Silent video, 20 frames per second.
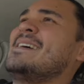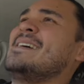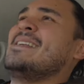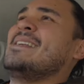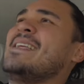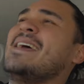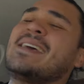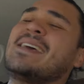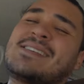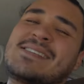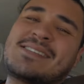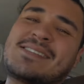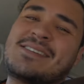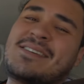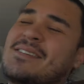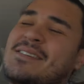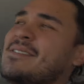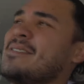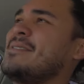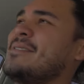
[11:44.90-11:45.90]
Next,
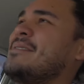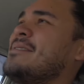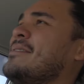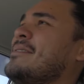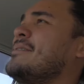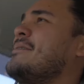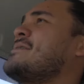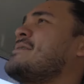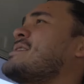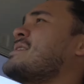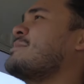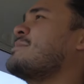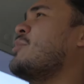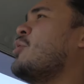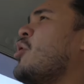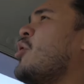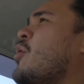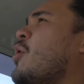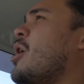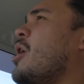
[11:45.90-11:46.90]
for some
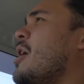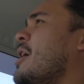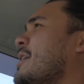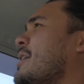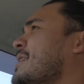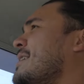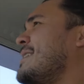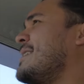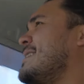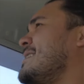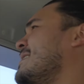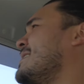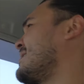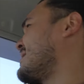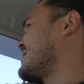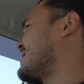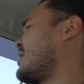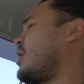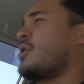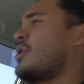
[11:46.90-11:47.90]
more work,
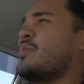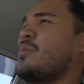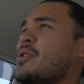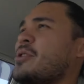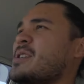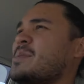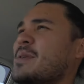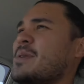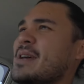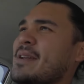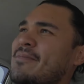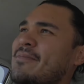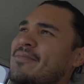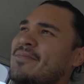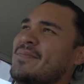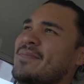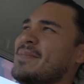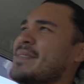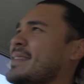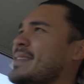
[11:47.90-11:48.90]
to go to Brisbane.
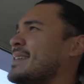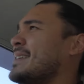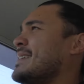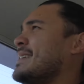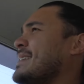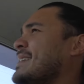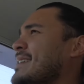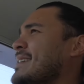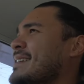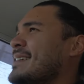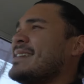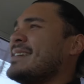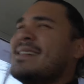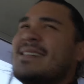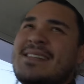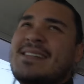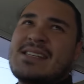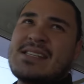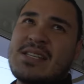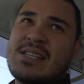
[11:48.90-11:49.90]

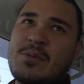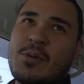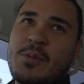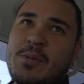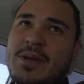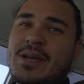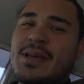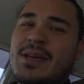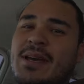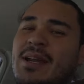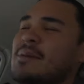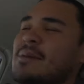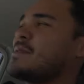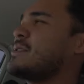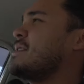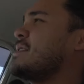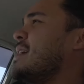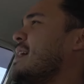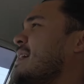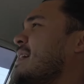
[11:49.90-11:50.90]
Let's see what we can get up
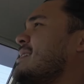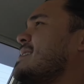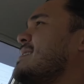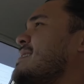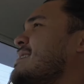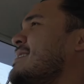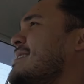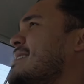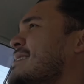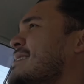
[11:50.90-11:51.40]
to next.